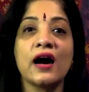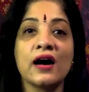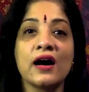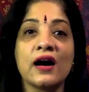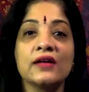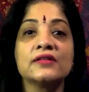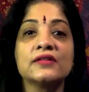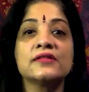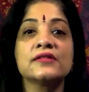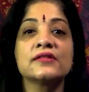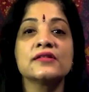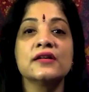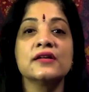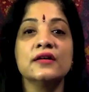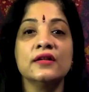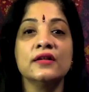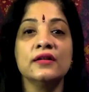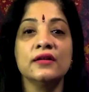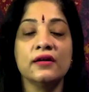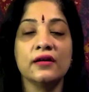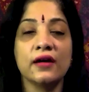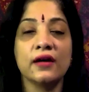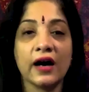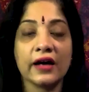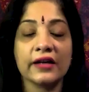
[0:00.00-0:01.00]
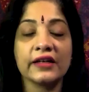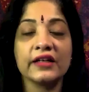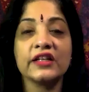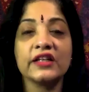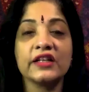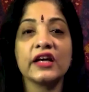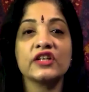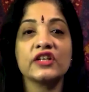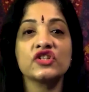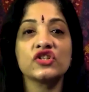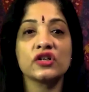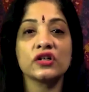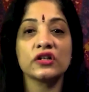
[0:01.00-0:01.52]
arts,
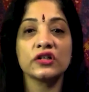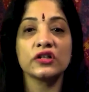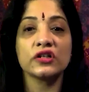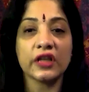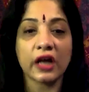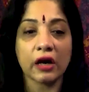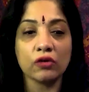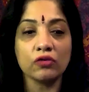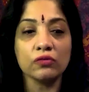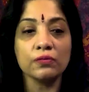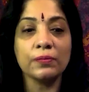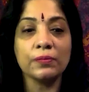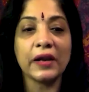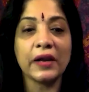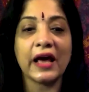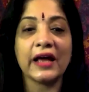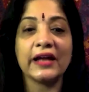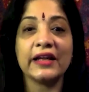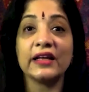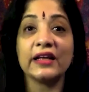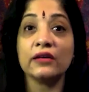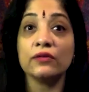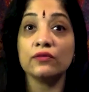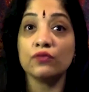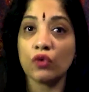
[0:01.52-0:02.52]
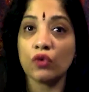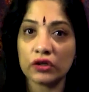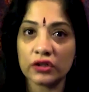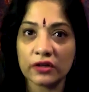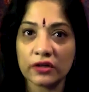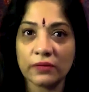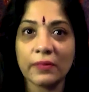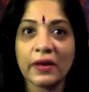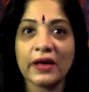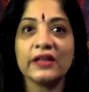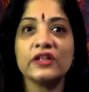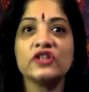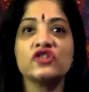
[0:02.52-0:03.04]
architecture, town planning, water
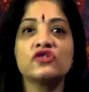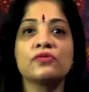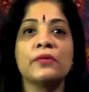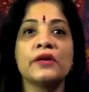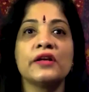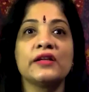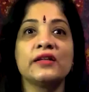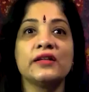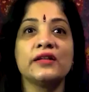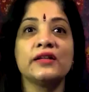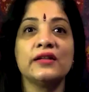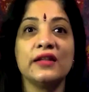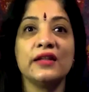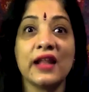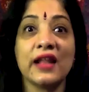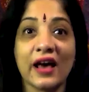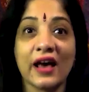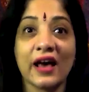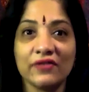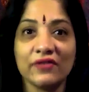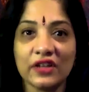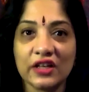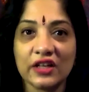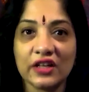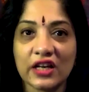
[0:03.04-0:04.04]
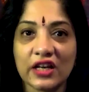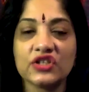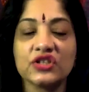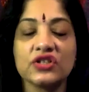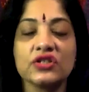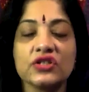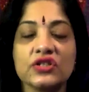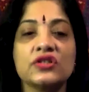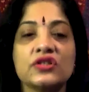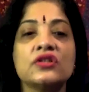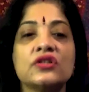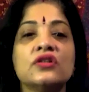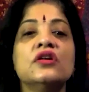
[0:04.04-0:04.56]
management,
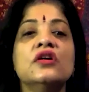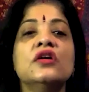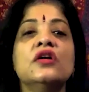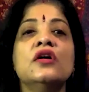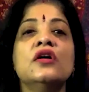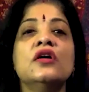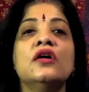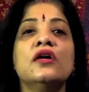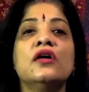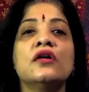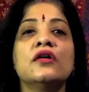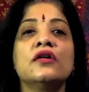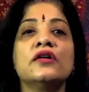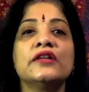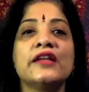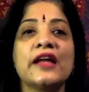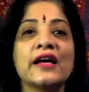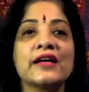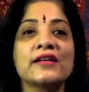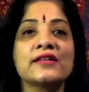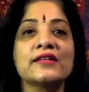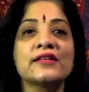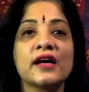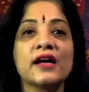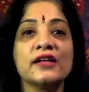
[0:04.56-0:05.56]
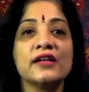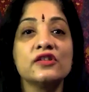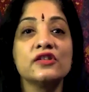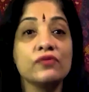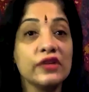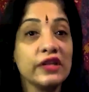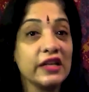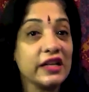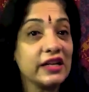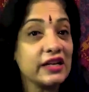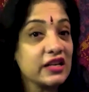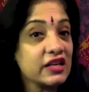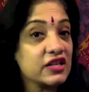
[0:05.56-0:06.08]
navigation, textiles. We
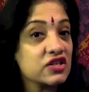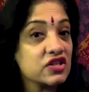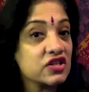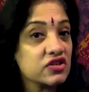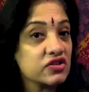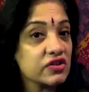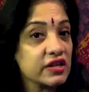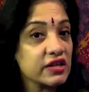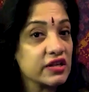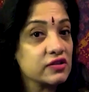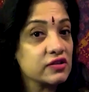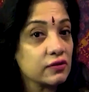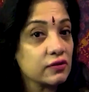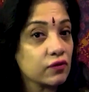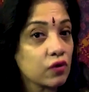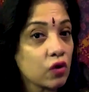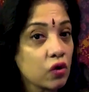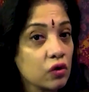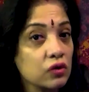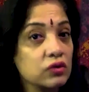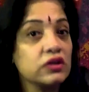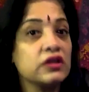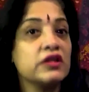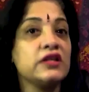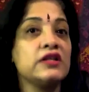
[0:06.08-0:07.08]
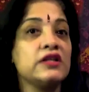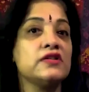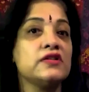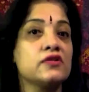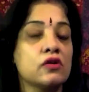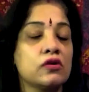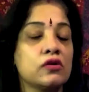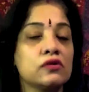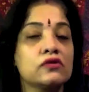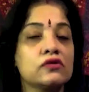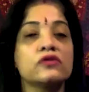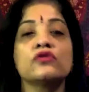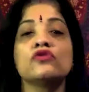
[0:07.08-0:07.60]
need histories of all these
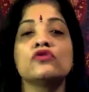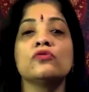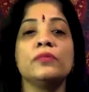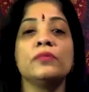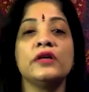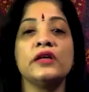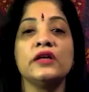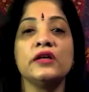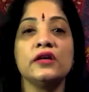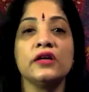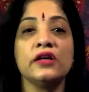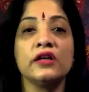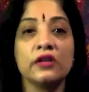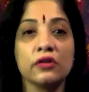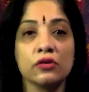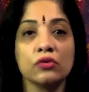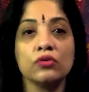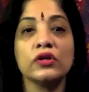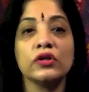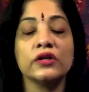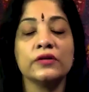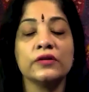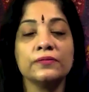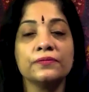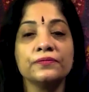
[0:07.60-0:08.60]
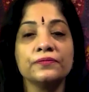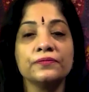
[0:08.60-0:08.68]
also to be included.